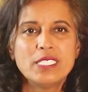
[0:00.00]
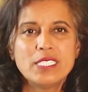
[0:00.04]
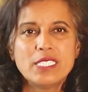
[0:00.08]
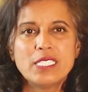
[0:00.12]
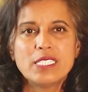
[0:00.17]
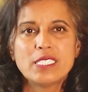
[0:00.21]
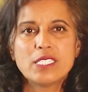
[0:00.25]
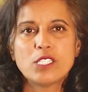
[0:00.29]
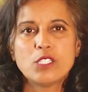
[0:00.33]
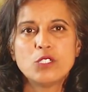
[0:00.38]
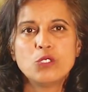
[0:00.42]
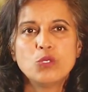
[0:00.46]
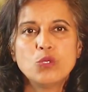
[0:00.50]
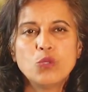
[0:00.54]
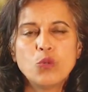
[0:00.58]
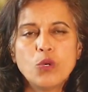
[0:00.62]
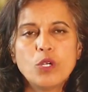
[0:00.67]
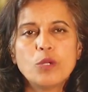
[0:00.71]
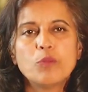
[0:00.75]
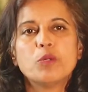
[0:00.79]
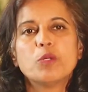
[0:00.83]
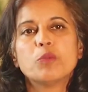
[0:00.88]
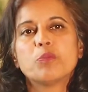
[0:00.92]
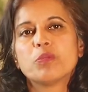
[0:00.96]
this is the
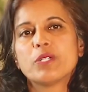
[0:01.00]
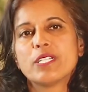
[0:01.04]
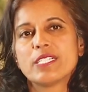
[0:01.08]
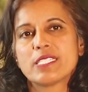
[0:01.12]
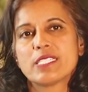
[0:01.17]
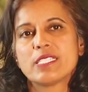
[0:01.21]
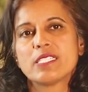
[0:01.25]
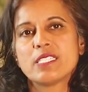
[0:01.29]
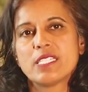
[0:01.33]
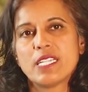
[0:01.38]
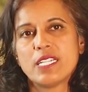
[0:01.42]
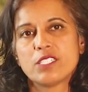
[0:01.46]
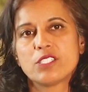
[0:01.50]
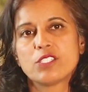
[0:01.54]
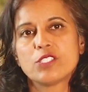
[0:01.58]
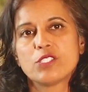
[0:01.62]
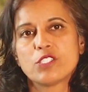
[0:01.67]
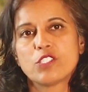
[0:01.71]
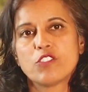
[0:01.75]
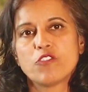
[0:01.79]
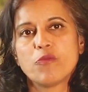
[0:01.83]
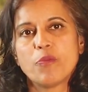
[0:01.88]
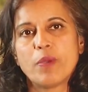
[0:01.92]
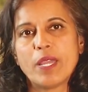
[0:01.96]
normal
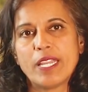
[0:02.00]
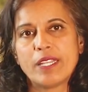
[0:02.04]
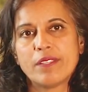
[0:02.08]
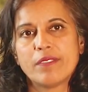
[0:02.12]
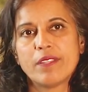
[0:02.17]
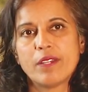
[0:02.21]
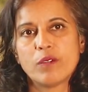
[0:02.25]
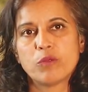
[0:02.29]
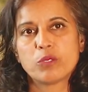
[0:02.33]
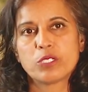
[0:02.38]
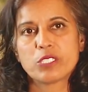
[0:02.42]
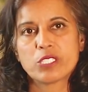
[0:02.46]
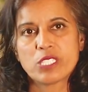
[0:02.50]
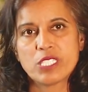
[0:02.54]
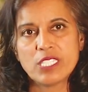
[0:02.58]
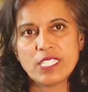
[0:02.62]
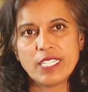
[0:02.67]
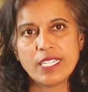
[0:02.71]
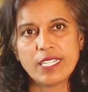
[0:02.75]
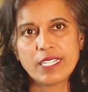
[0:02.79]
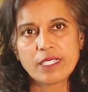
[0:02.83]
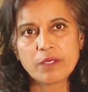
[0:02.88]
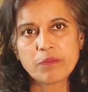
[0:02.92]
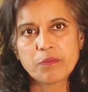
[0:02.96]
presentations of pain that we're
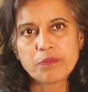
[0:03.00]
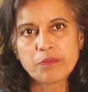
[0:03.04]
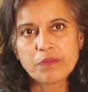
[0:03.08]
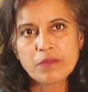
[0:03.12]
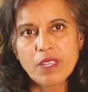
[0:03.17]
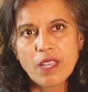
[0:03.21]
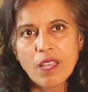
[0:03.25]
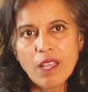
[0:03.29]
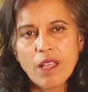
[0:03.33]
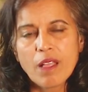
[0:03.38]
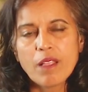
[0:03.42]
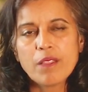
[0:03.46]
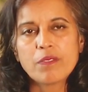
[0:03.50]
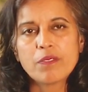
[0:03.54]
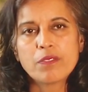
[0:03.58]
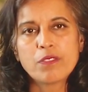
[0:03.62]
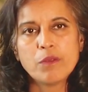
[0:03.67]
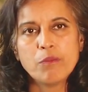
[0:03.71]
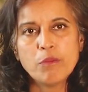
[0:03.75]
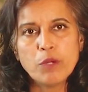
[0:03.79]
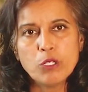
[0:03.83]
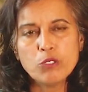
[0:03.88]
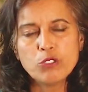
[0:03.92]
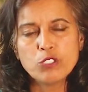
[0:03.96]
seeing.
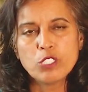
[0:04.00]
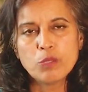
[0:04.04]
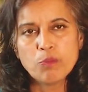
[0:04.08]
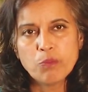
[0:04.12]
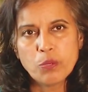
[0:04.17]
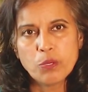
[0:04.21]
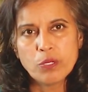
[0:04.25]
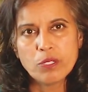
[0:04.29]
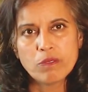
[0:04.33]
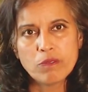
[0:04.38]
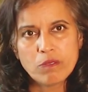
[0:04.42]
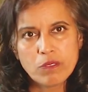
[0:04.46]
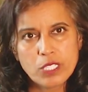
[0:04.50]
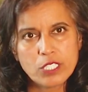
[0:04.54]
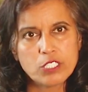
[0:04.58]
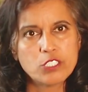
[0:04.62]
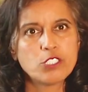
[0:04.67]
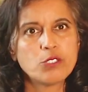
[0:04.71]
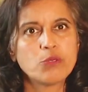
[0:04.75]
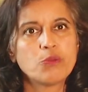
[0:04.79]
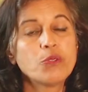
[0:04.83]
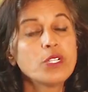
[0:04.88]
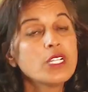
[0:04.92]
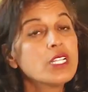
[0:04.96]
The most important thing
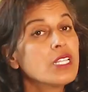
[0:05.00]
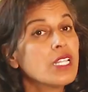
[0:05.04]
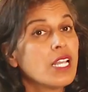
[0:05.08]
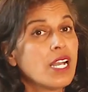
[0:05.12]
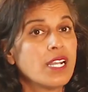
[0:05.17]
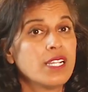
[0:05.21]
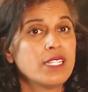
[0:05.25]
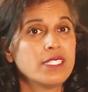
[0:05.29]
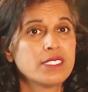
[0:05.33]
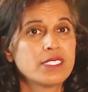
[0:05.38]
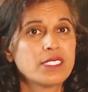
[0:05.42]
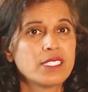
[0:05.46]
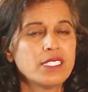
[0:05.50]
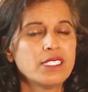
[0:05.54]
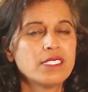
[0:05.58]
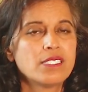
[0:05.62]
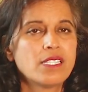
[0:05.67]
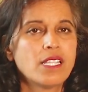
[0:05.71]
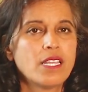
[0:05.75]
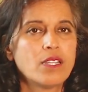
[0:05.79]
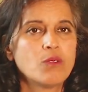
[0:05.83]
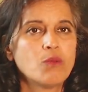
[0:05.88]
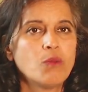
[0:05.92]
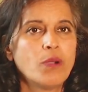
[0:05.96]
to realize
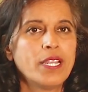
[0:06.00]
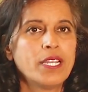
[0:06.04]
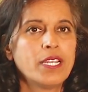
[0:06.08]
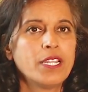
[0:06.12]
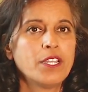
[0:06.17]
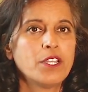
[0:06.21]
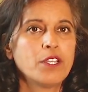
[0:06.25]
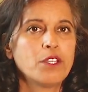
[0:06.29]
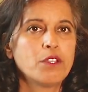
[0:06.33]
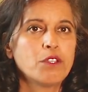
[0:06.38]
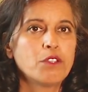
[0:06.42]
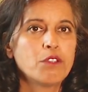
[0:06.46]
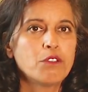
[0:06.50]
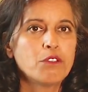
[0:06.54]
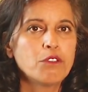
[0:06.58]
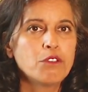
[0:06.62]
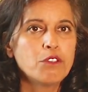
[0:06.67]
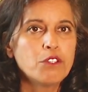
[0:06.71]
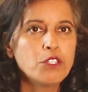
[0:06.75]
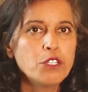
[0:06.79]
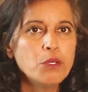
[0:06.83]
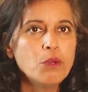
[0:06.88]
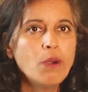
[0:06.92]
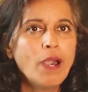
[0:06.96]
is that when
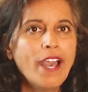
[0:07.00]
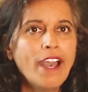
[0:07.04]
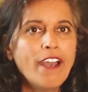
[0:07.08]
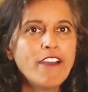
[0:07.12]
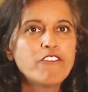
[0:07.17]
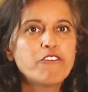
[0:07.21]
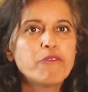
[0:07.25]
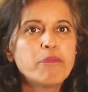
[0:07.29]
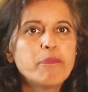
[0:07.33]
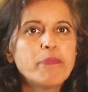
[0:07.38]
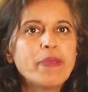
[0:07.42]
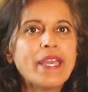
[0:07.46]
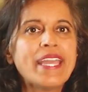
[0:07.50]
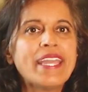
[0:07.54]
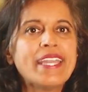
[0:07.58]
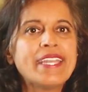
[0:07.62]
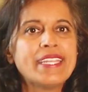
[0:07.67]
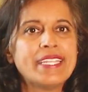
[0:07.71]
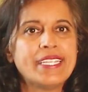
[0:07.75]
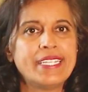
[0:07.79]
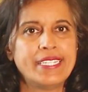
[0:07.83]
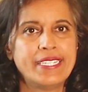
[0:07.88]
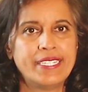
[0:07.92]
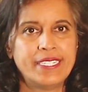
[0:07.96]
you have
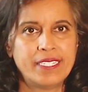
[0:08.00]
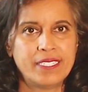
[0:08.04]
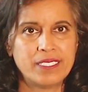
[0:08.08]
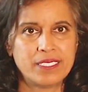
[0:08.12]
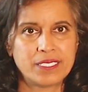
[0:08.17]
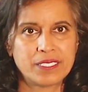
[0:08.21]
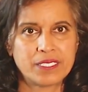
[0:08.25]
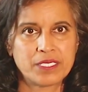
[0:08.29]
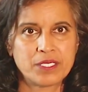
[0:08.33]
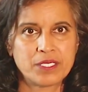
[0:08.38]
pain,